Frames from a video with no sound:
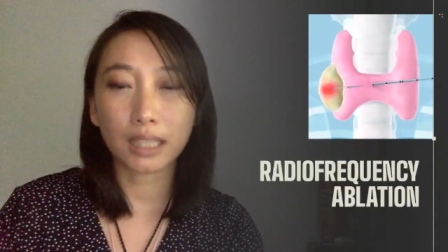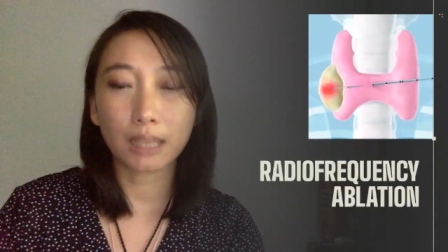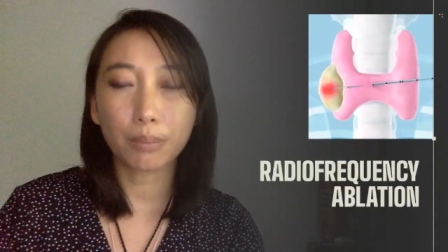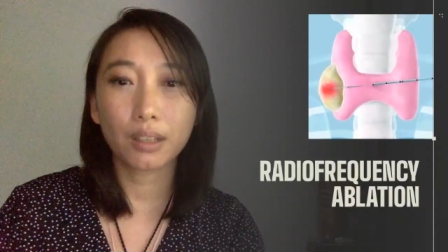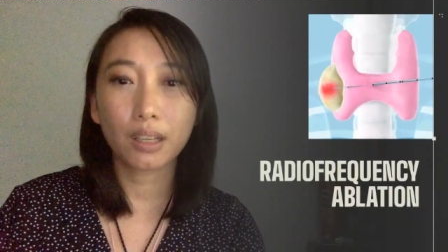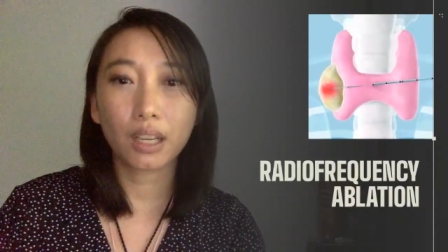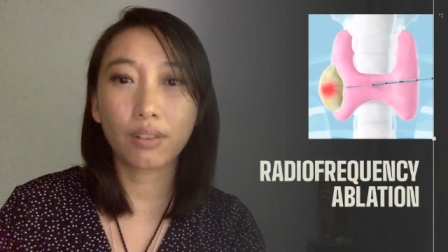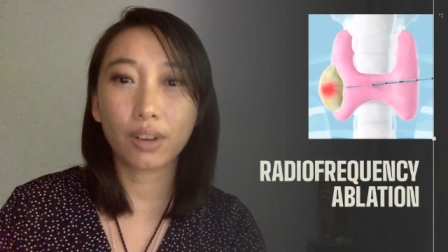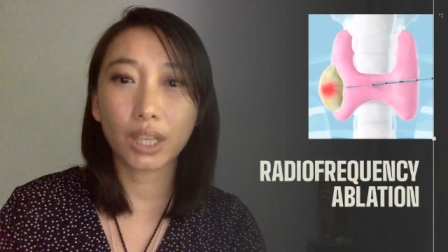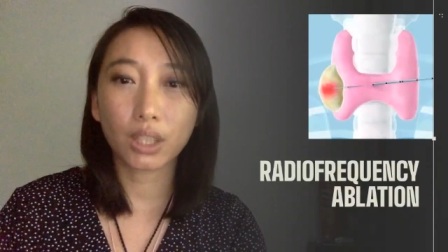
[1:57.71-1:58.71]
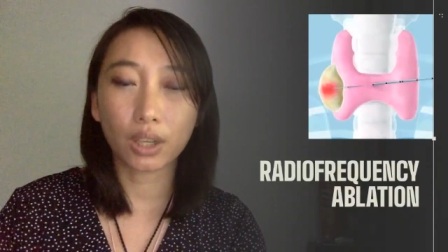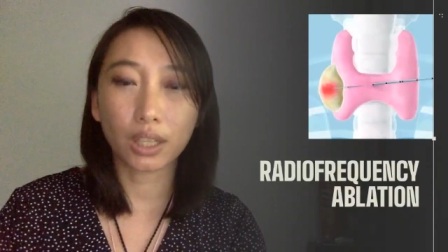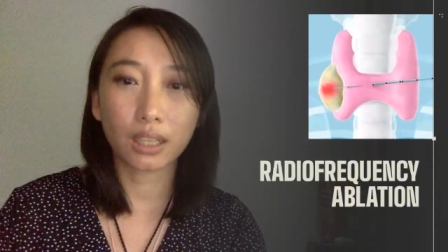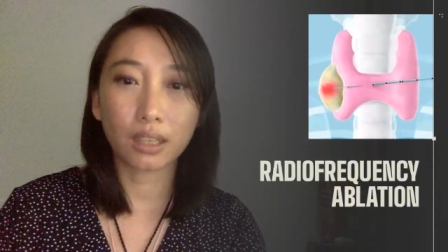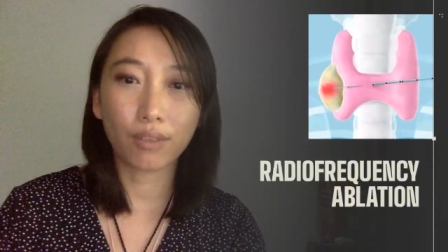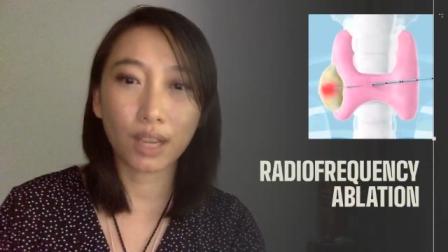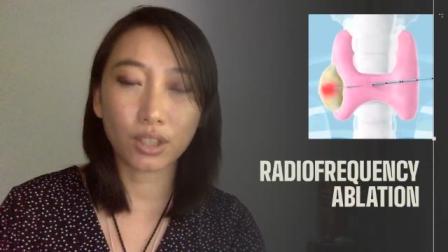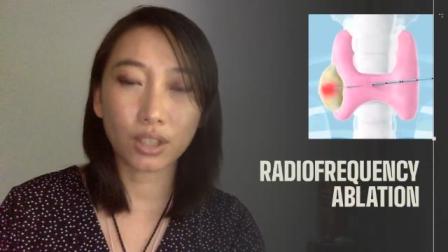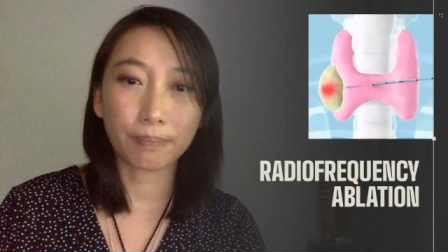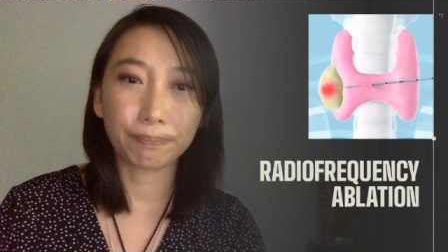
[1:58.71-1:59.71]
tip in a very targeted
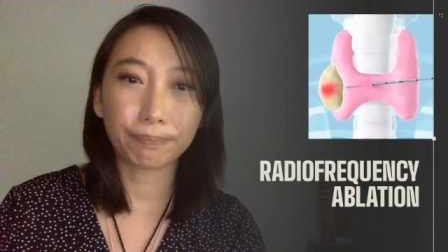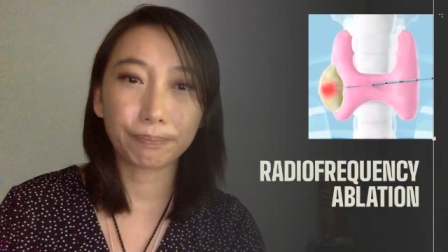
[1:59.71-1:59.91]
fashion.